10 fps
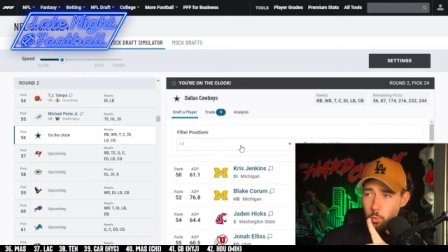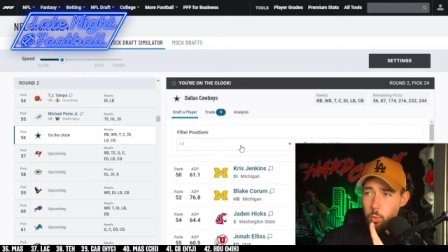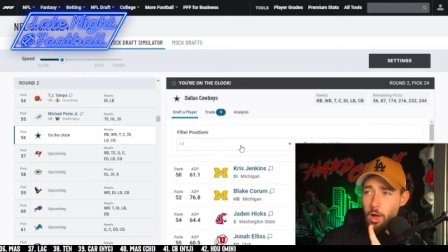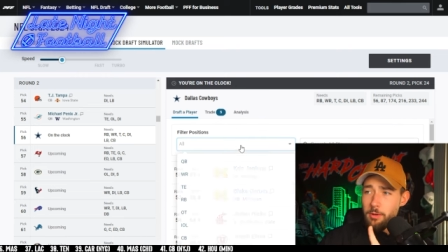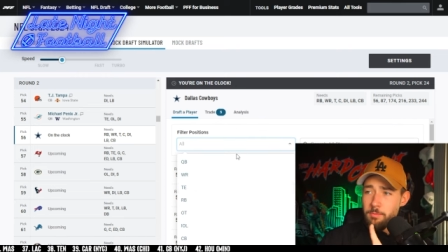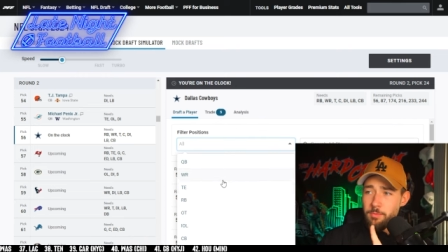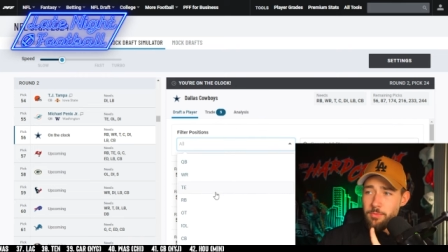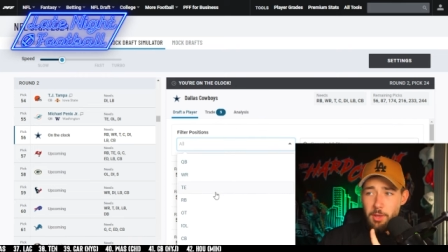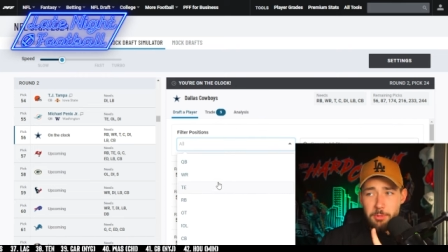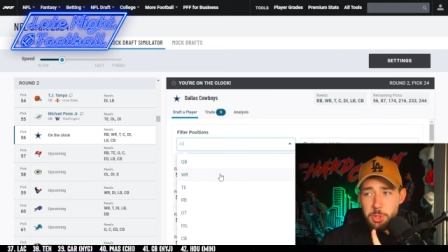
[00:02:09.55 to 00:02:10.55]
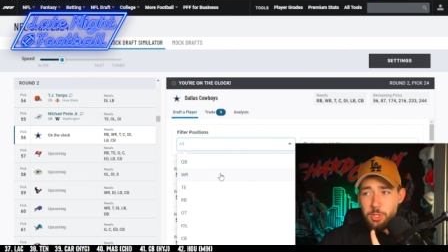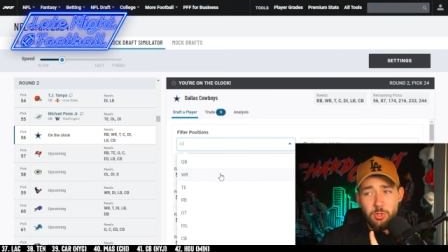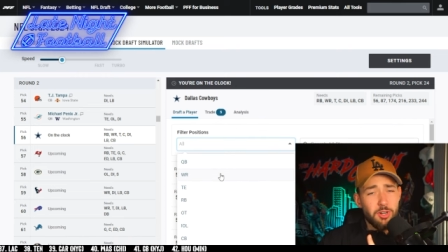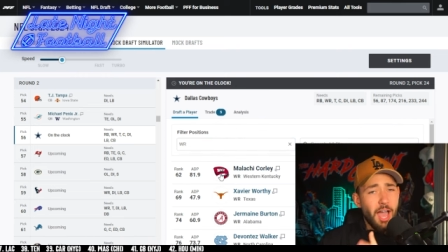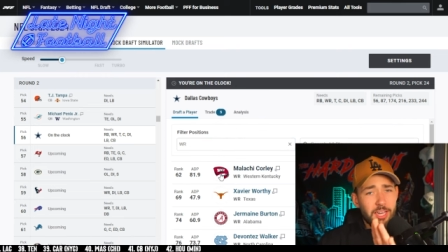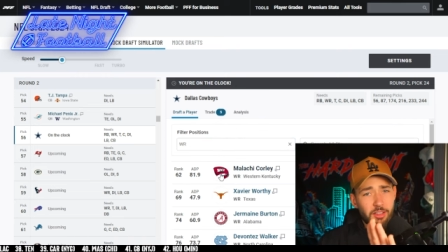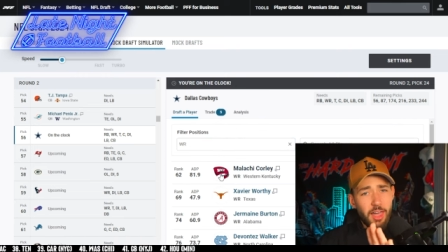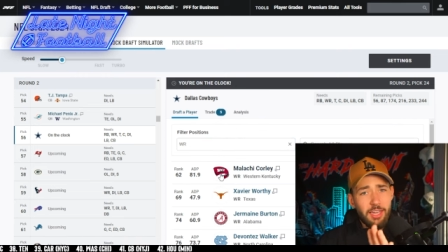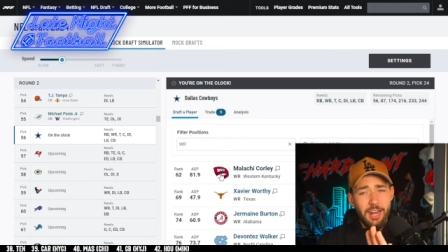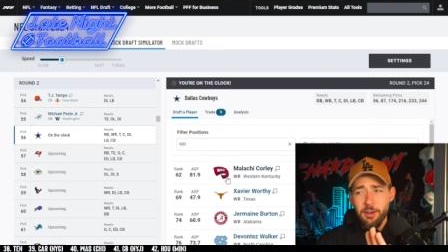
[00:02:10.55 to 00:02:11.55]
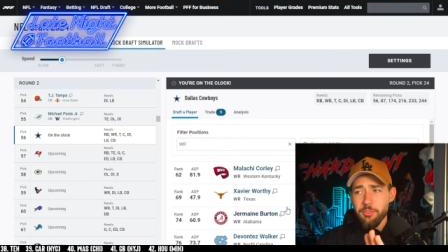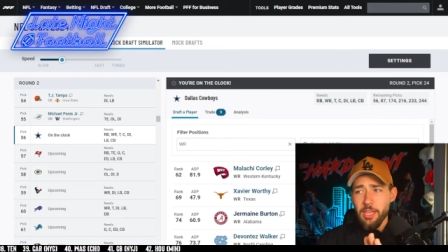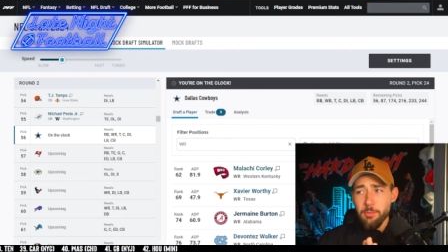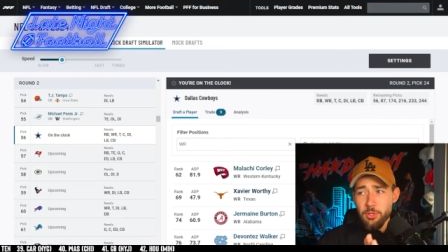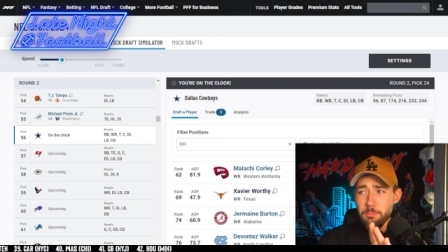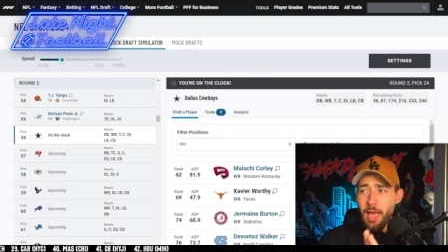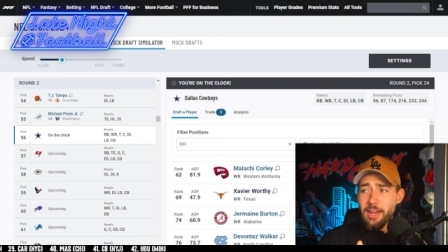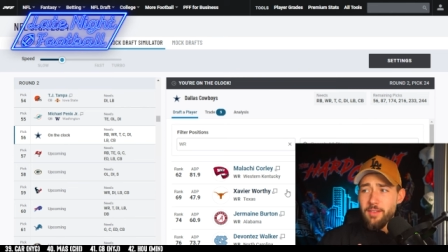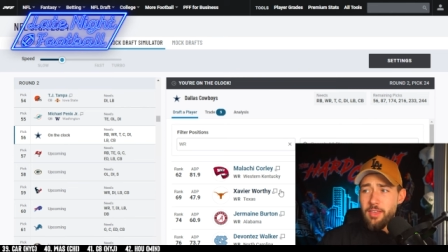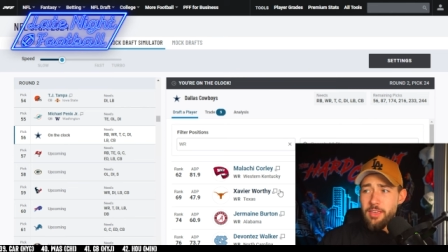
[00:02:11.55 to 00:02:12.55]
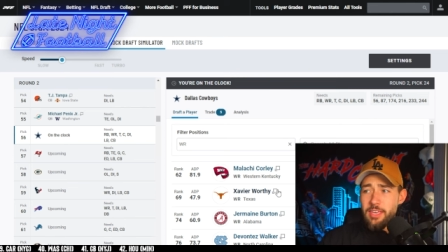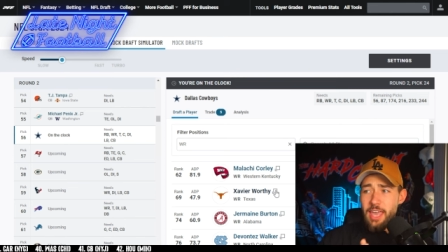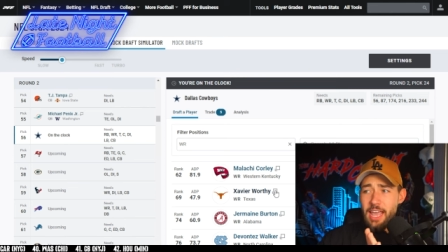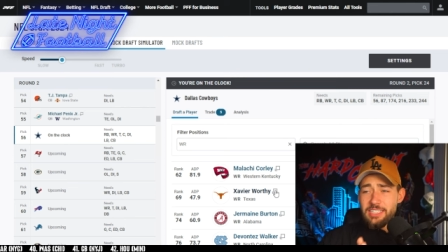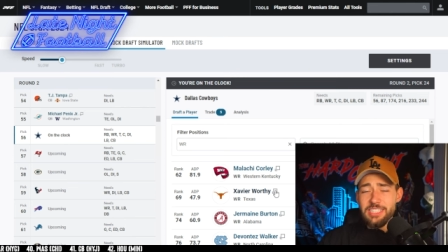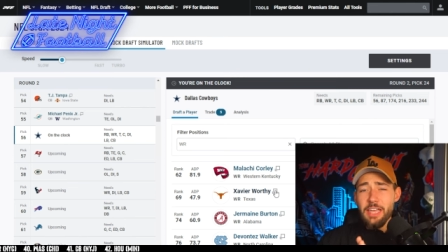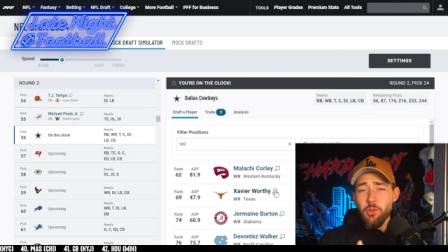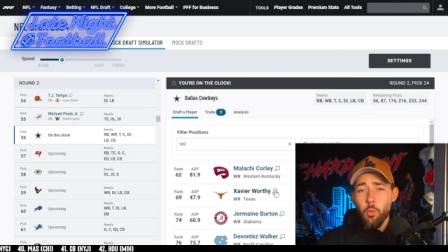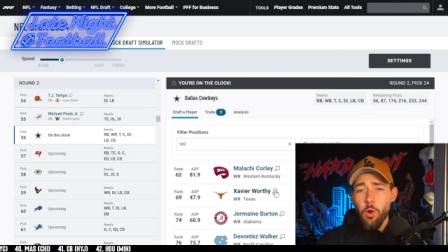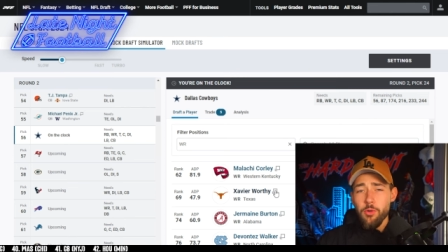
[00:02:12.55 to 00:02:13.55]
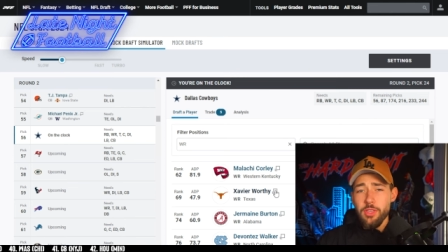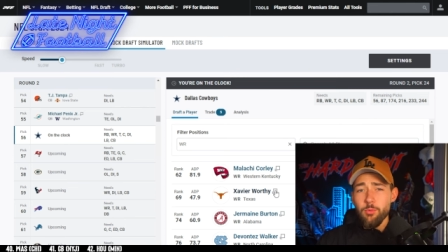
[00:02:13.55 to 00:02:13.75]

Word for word: One, I'm going to show you. You're not going to like it, I don't think, but you might. Xavier Worthy